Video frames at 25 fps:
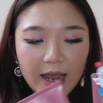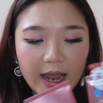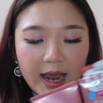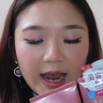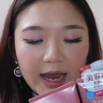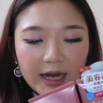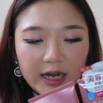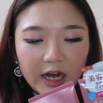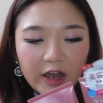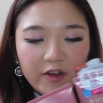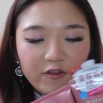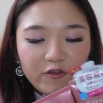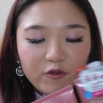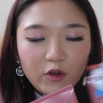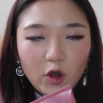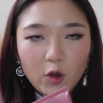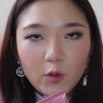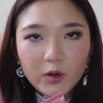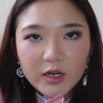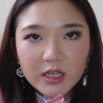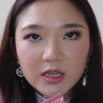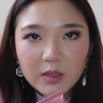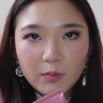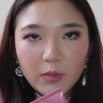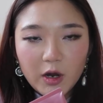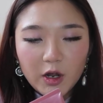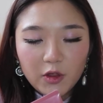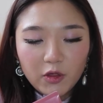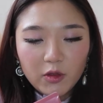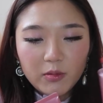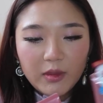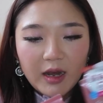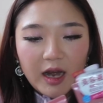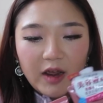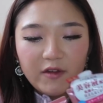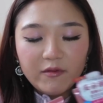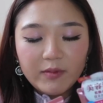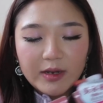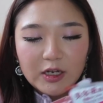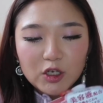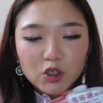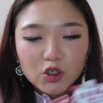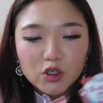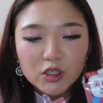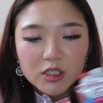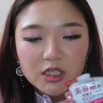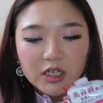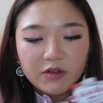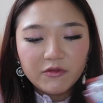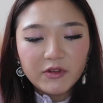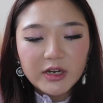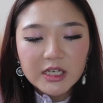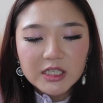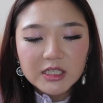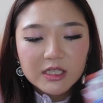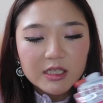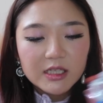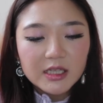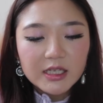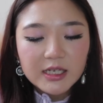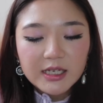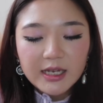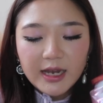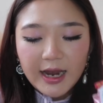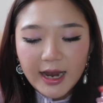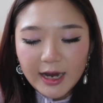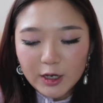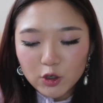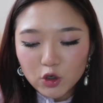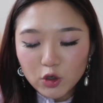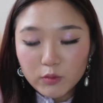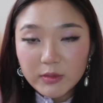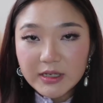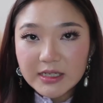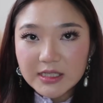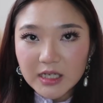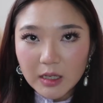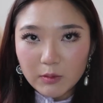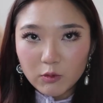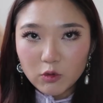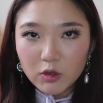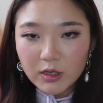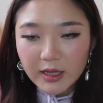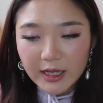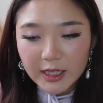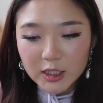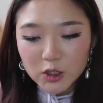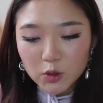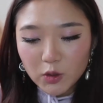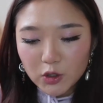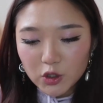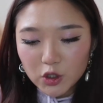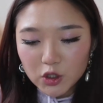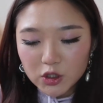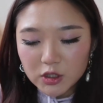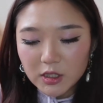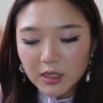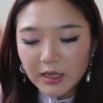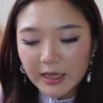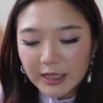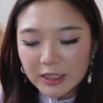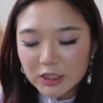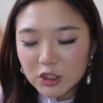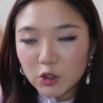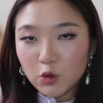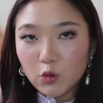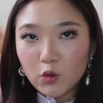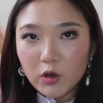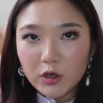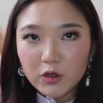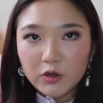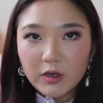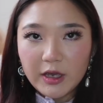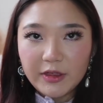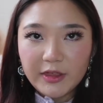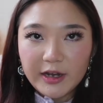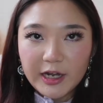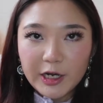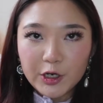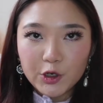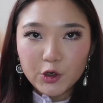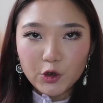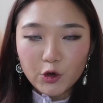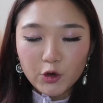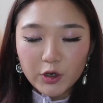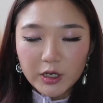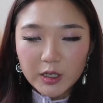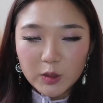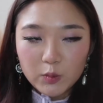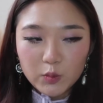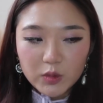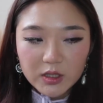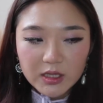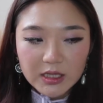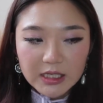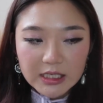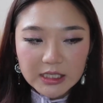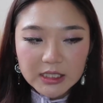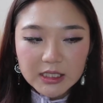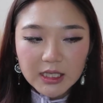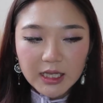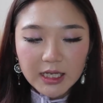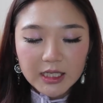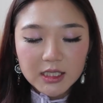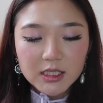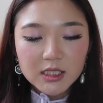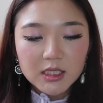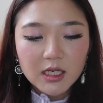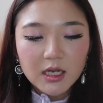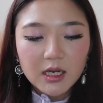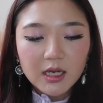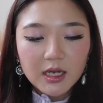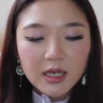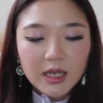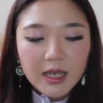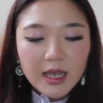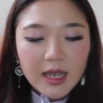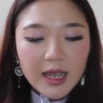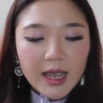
And I've got one in the bathroom that I've been using recently. I normally double cleanse, so I use the cleansing oil and then I go in with this cleanser.